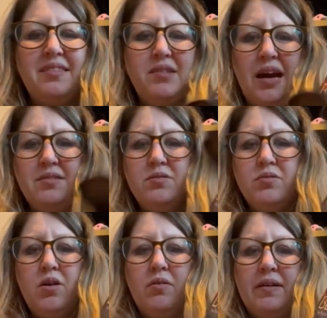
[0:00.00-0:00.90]
I don't
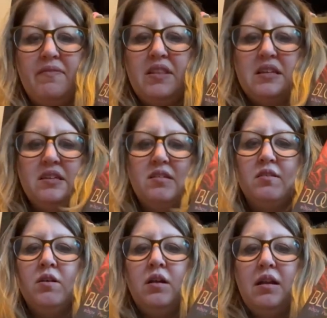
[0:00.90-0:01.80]
know if this is
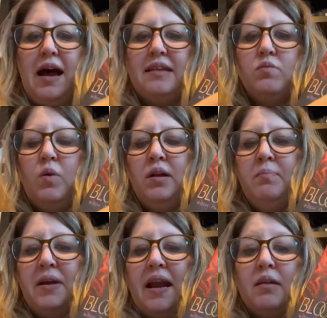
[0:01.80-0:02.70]
the last one,
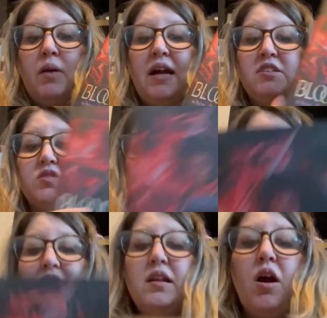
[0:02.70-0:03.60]
but anyway, I just
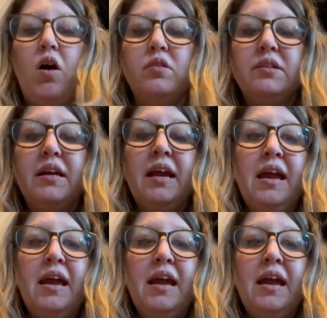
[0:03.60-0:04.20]
recently hauled it.